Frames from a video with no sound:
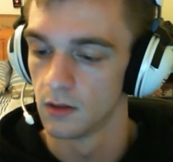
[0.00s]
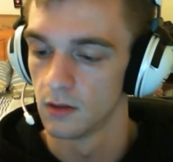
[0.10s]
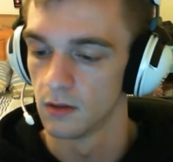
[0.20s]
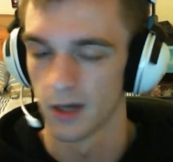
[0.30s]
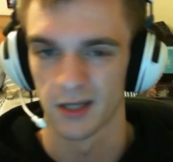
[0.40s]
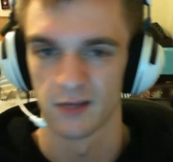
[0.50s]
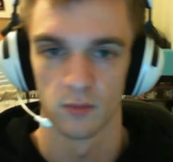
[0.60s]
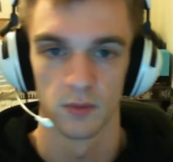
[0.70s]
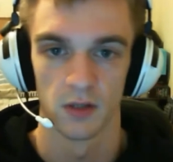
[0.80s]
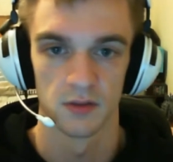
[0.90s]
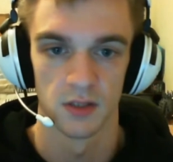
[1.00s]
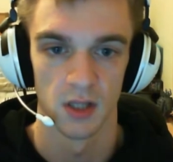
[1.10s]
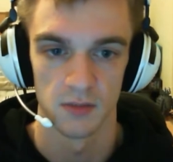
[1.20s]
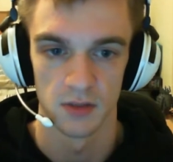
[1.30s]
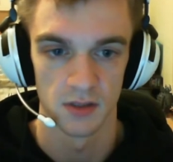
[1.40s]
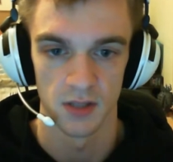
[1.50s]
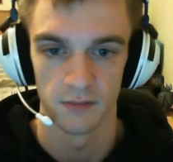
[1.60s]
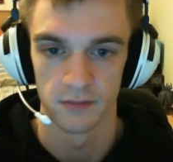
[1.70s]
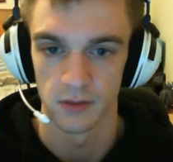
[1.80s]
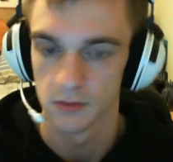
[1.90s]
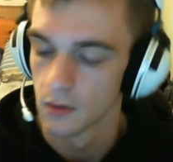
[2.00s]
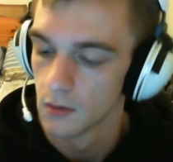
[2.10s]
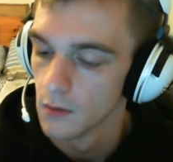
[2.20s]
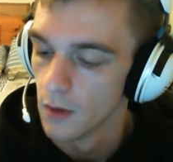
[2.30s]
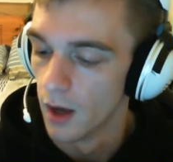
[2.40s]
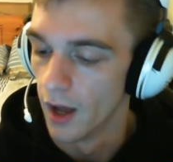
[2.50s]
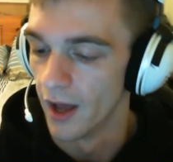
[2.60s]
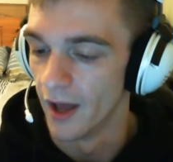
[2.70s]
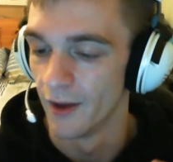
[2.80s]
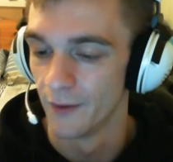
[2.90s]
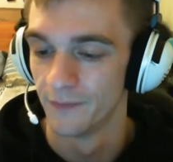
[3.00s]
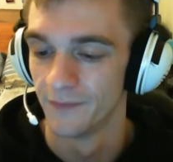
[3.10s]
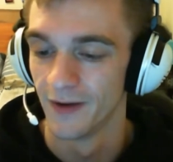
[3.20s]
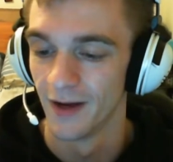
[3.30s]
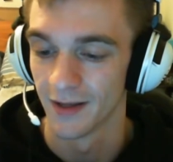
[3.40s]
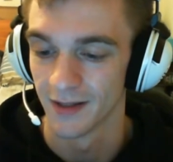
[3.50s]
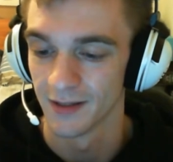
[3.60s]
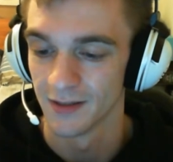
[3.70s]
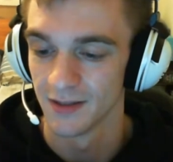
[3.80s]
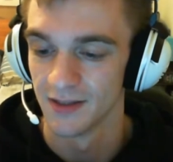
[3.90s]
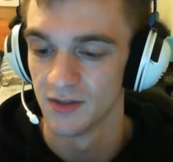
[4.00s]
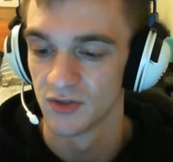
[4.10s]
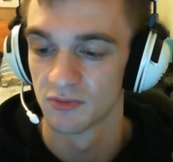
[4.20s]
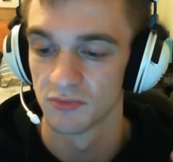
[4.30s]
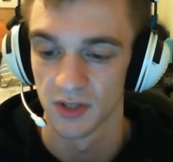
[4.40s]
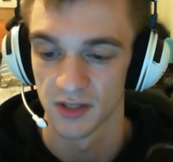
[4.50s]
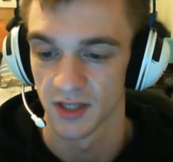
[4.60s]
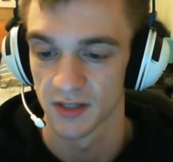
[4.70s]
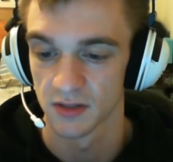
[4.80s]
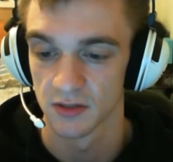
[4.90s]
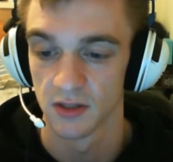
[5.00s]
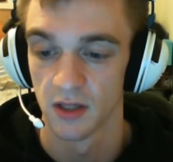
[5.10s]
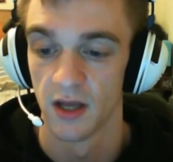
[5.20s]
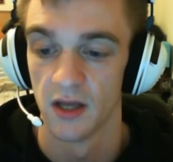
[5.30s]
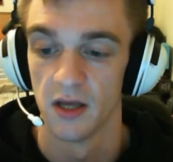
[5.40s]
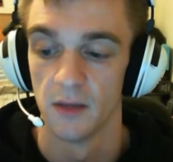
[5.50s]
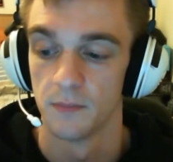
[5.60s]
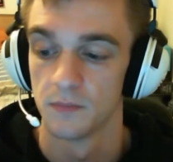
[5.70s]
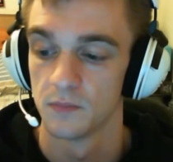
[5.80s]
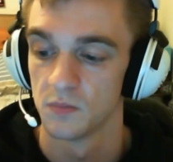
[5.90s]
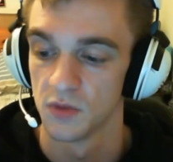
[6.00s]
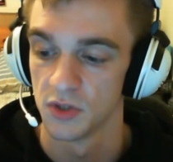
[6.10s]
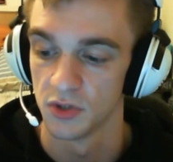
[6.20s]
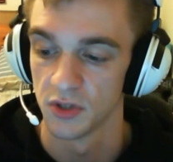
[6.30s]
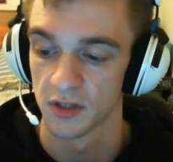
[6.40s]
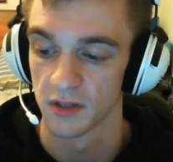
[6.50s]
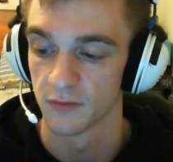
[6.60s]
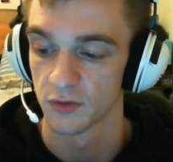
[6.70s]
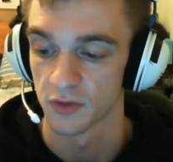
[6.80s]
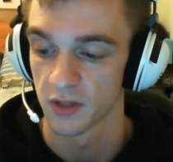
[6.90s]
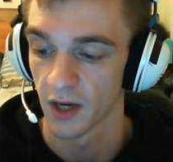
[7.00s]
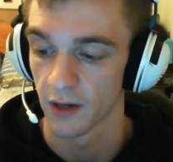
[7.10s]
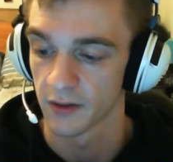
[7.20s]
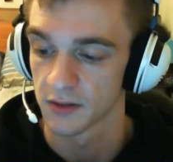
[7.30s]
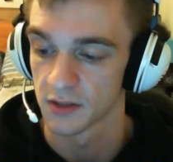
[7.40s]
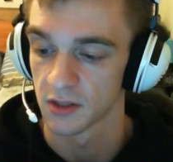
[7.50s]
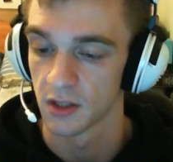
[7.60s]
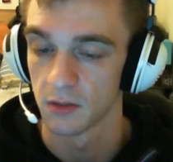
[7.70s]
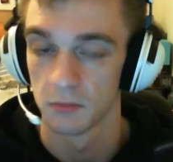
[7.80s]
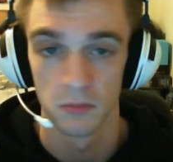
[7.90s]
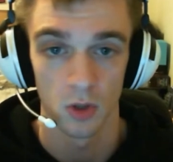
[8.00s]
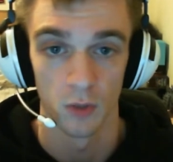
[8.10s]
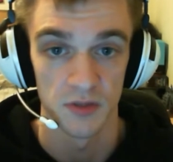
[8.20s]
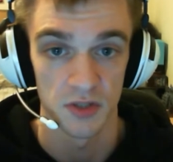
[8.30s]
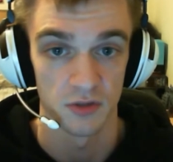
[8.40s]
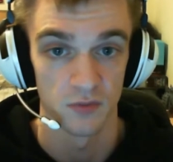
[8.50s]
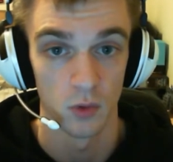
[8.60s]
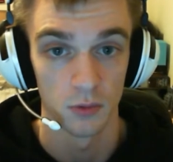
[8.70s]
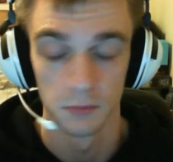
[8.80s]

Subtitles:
I can never pronounce the names in these damn things. Again, is an assassin, unit infantry character, composition of 1.